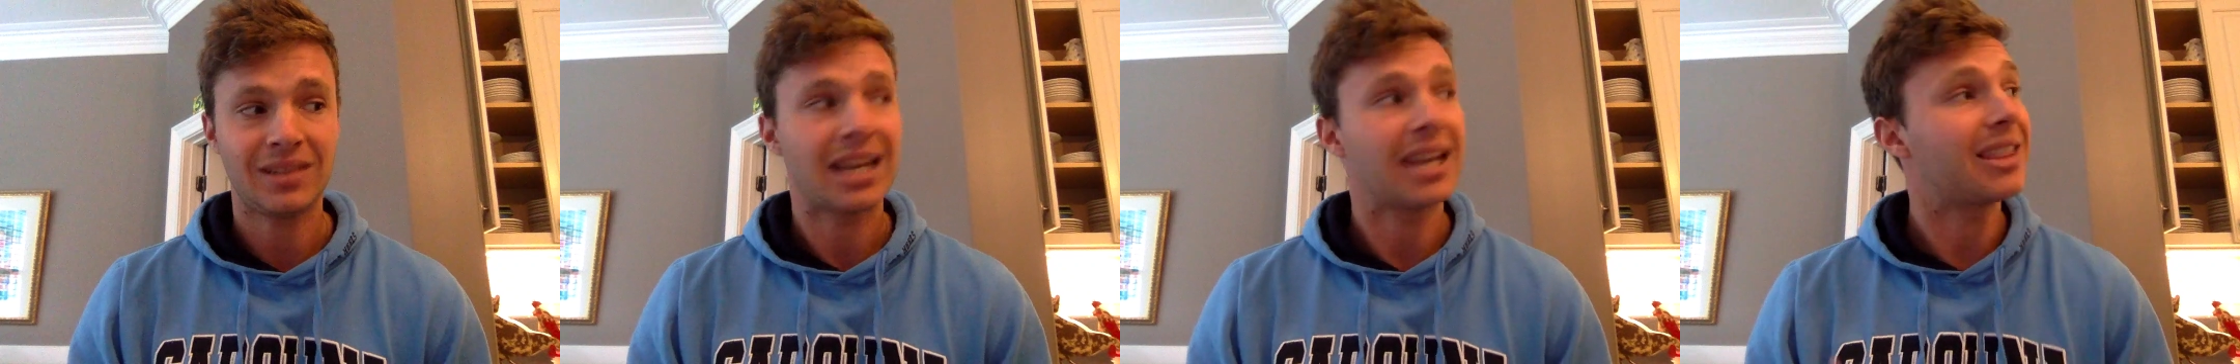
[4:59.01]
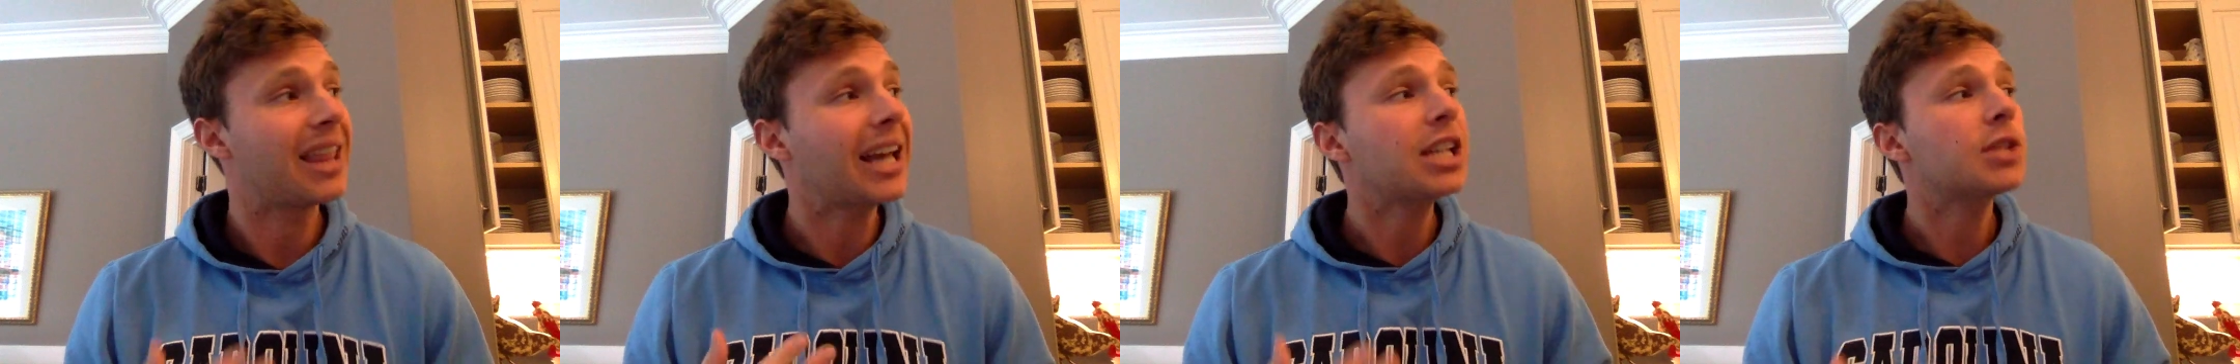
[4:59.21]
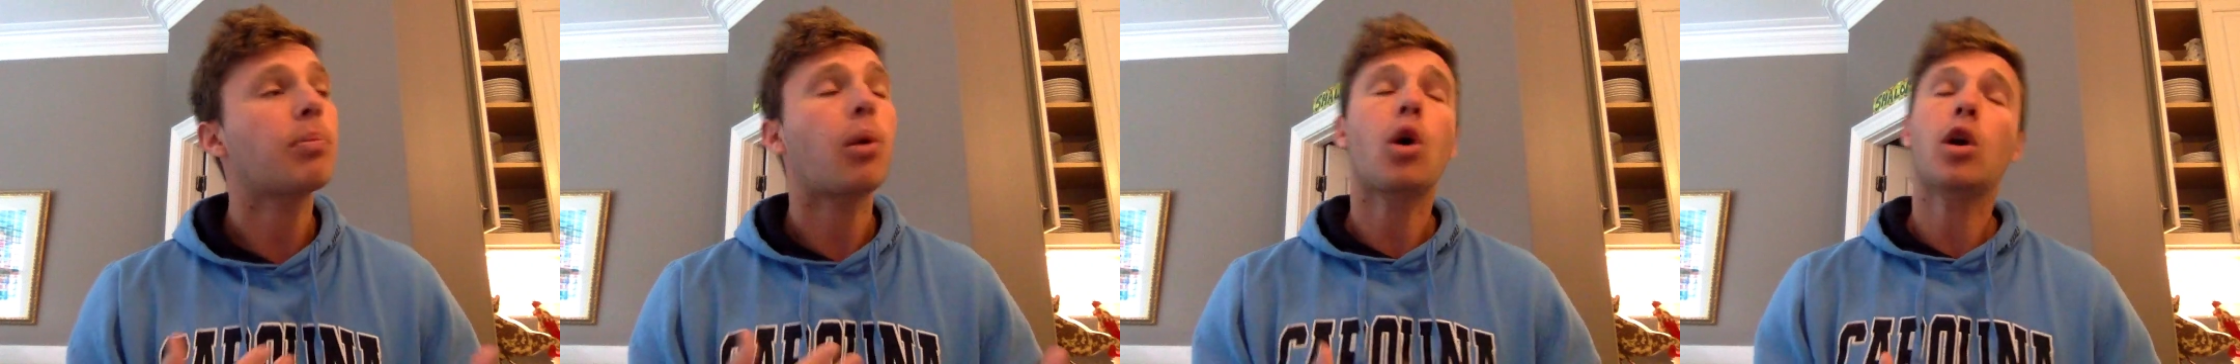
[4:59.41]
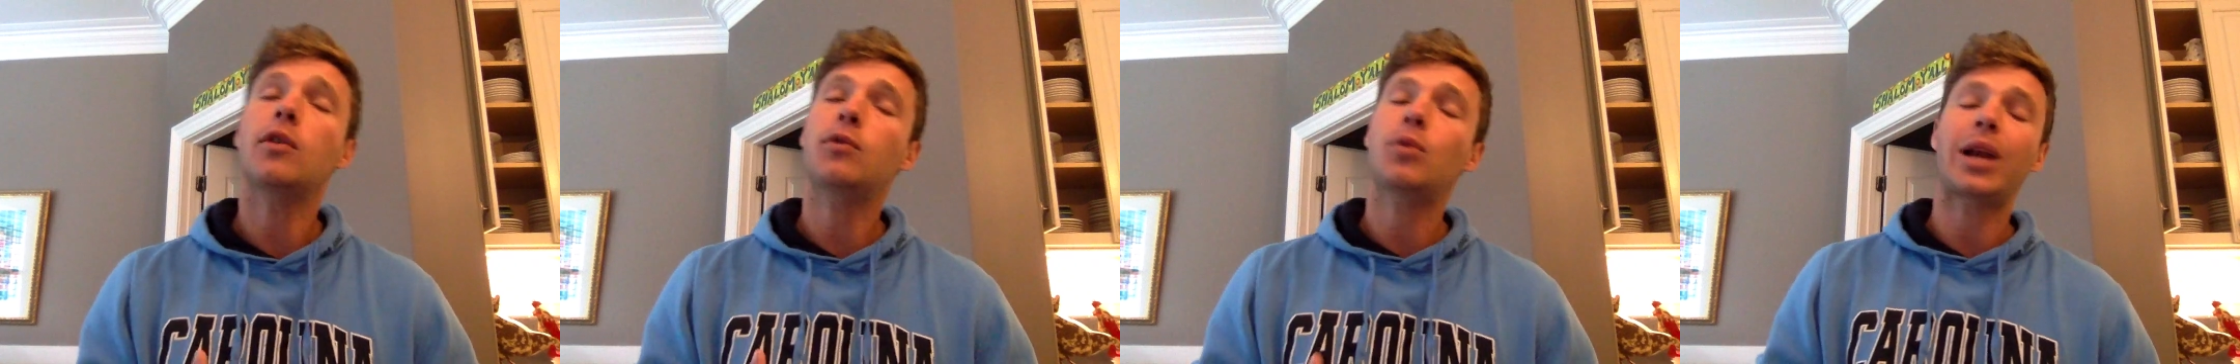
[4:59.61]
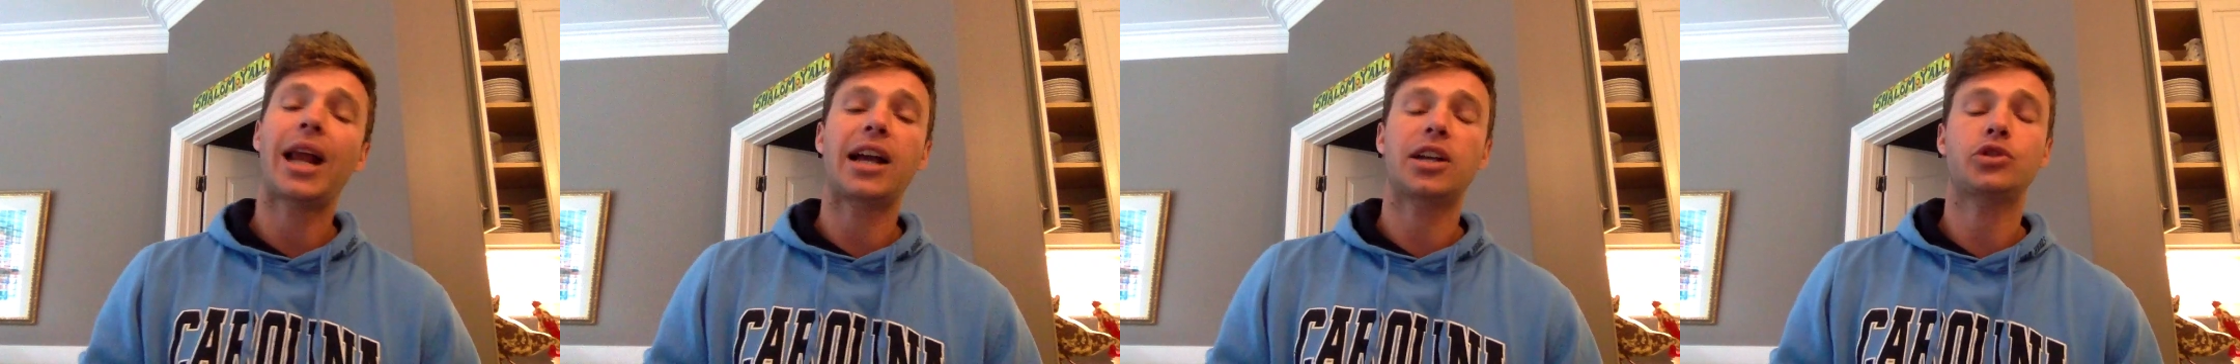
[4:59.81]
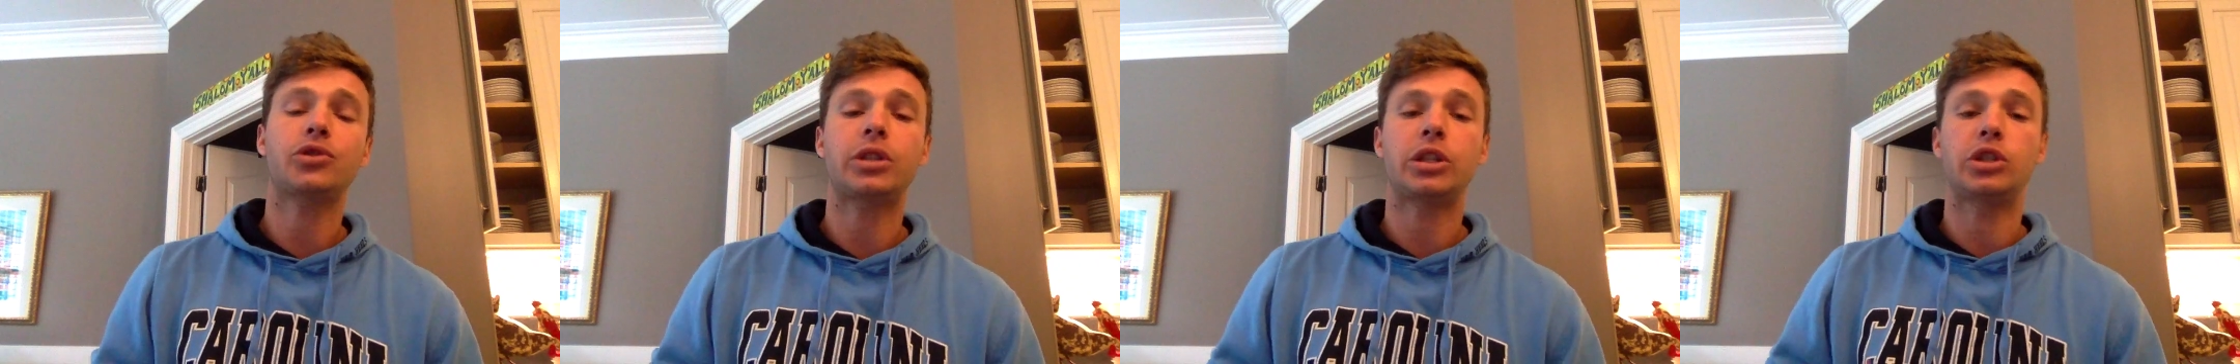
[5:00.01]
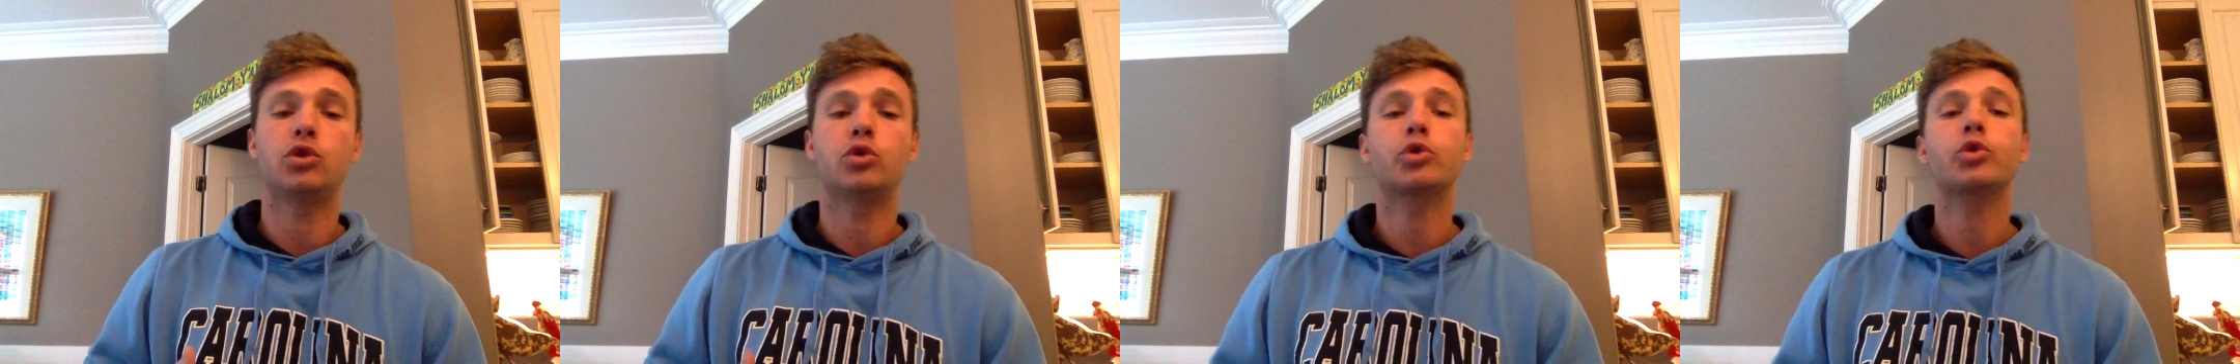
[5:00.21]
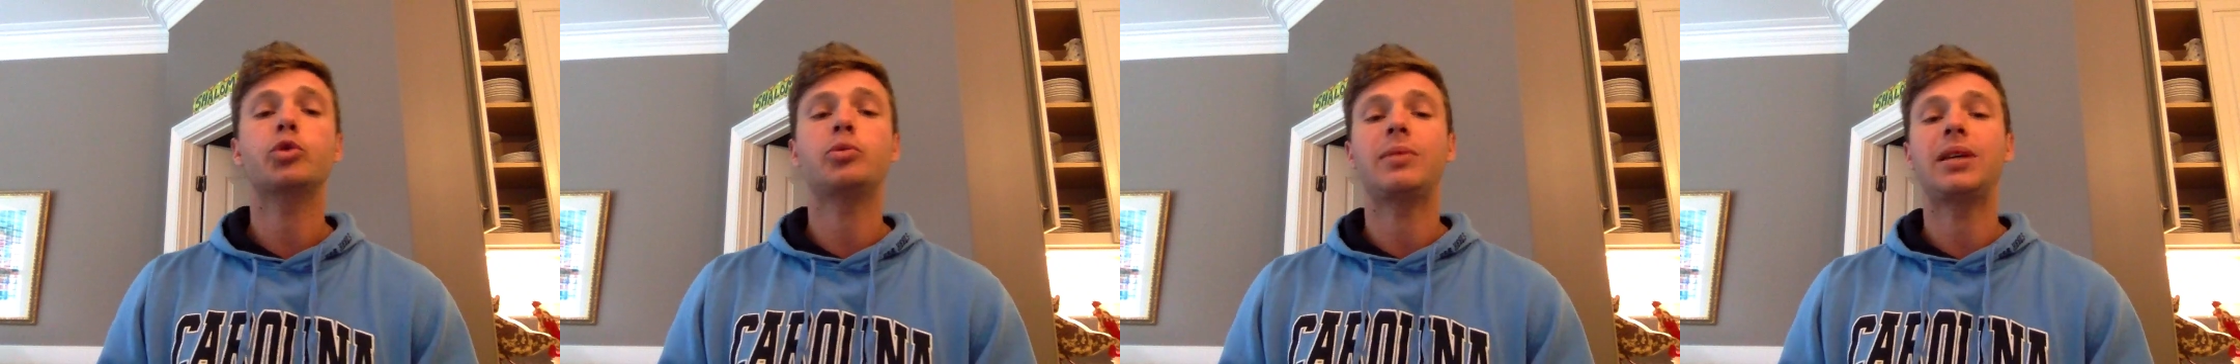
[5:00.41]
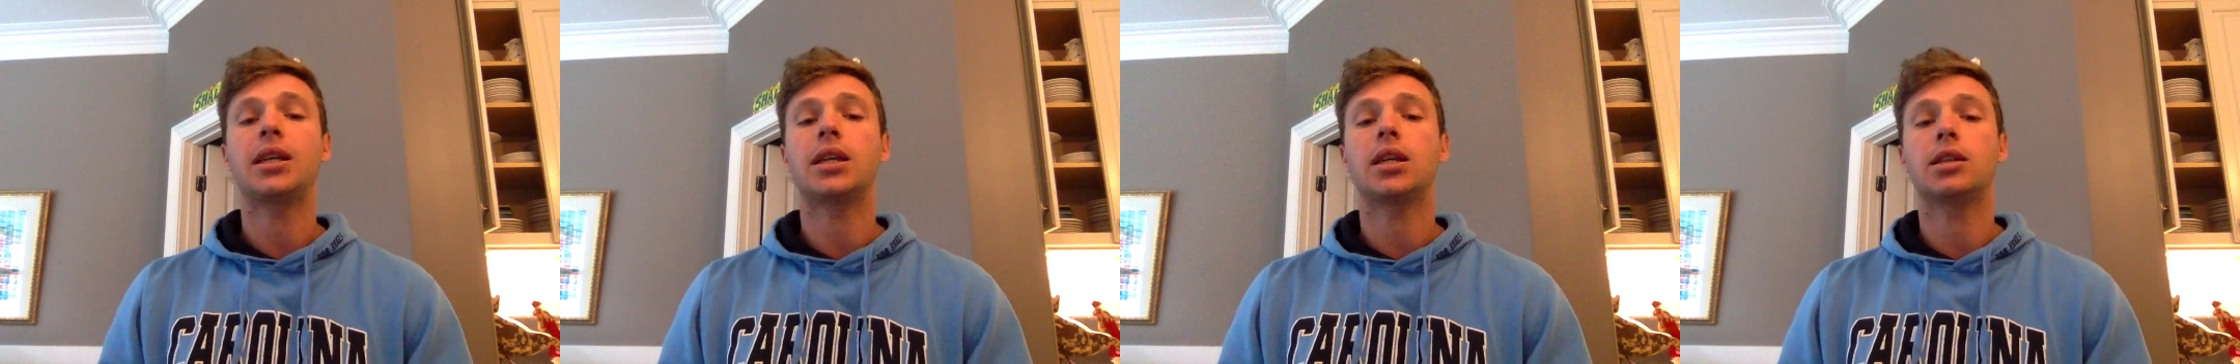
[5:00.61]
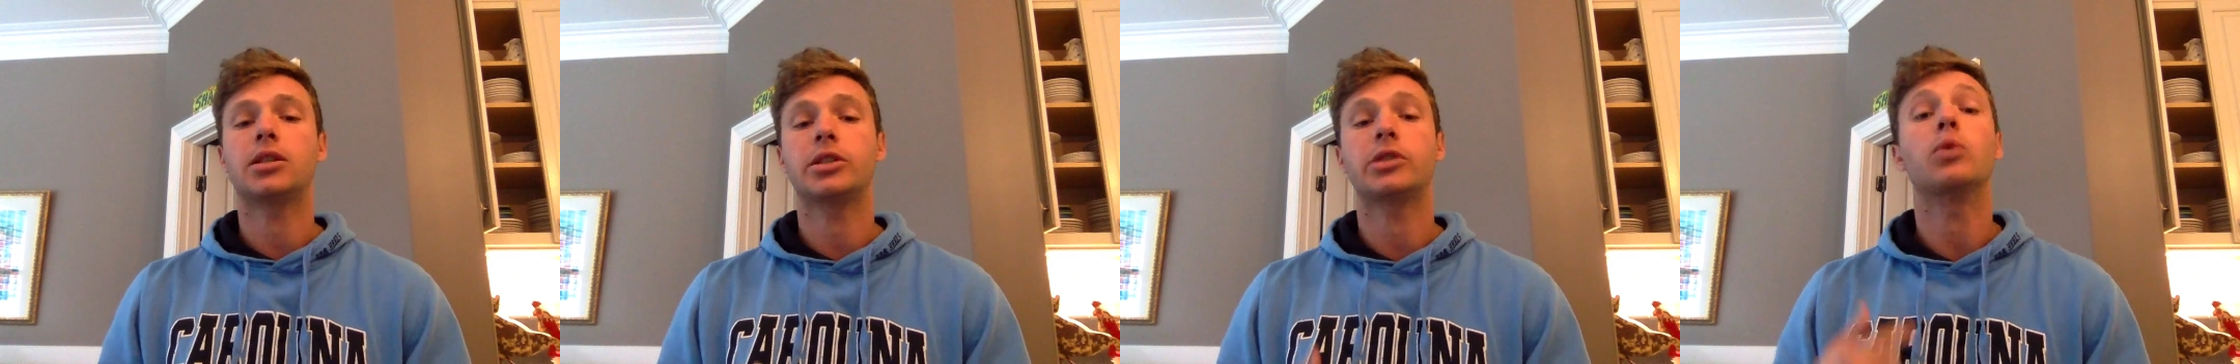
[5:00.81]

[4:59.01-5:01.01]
And that's part of what actually drew me